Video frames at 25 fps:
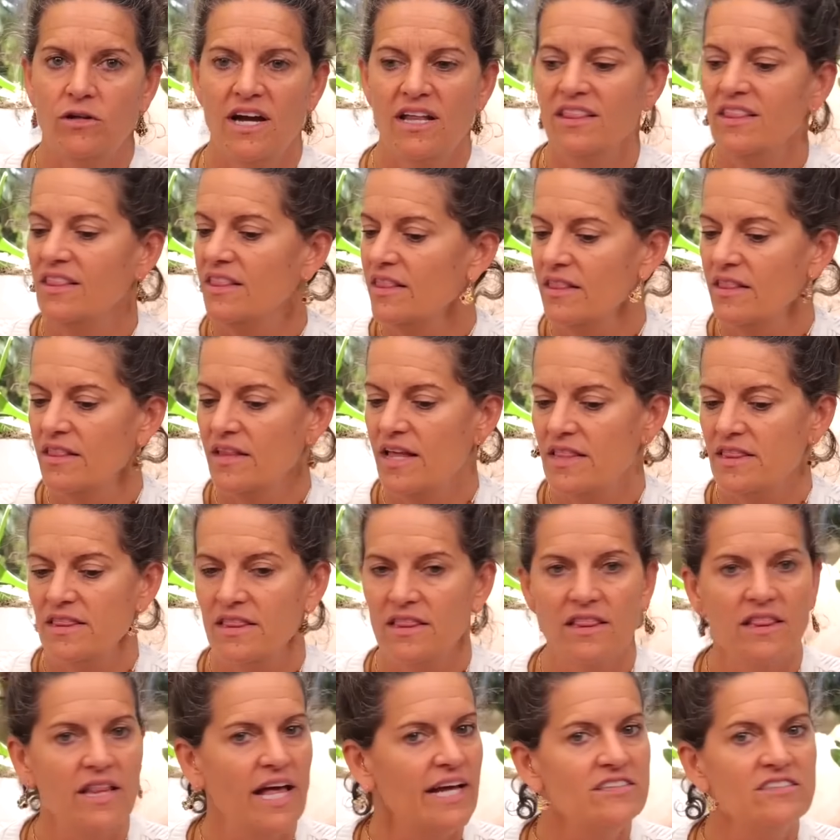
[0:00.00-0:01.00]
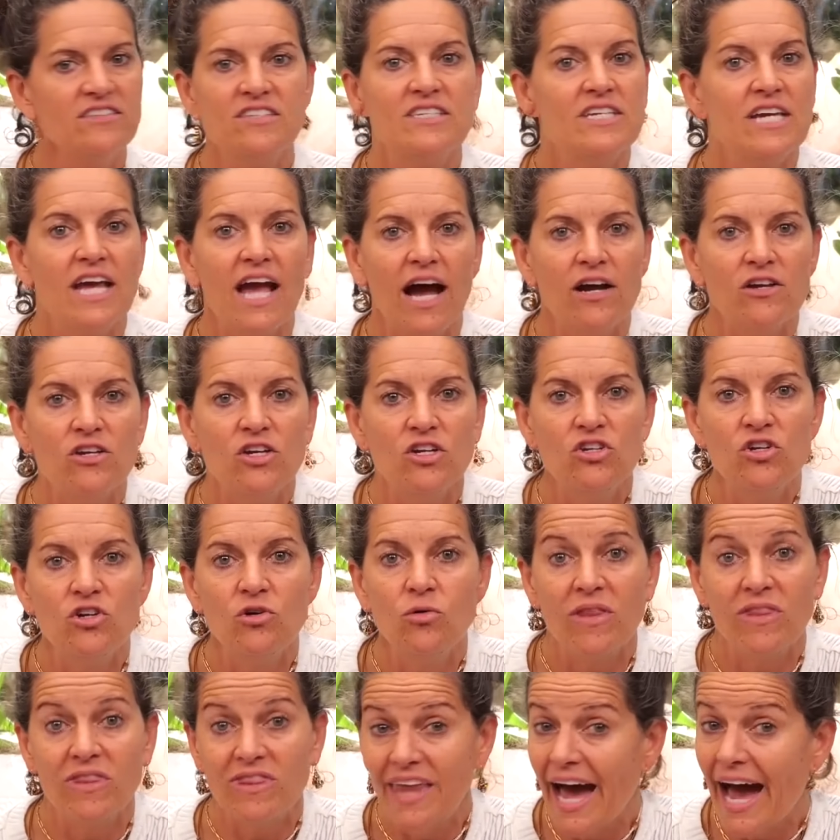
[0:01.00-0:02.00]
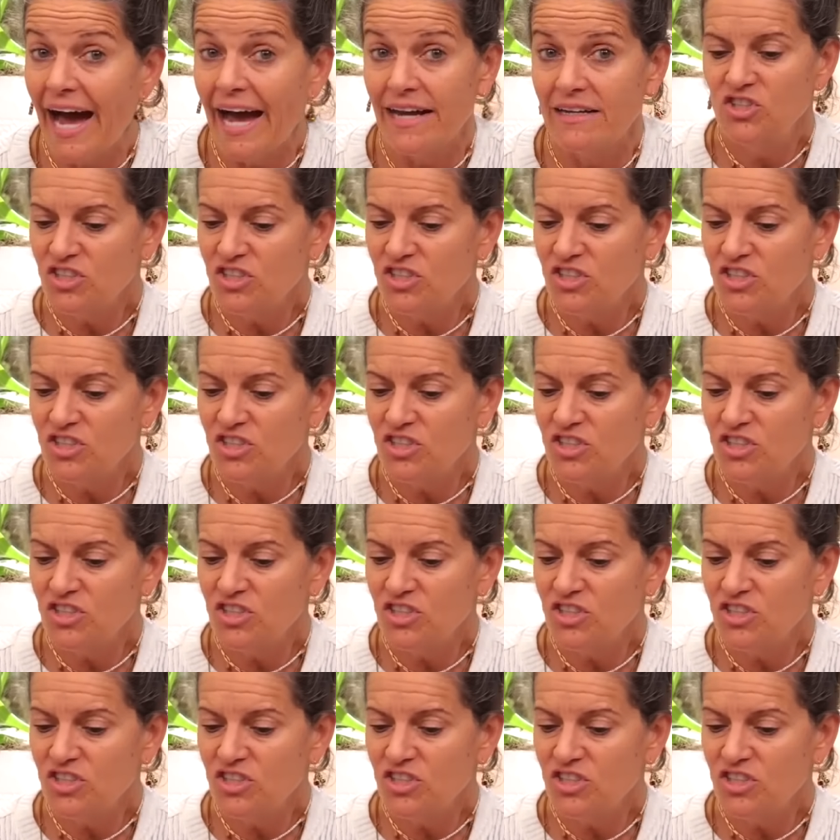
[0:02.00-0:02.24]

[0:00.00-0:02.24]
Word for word: And and let's see how you do with that.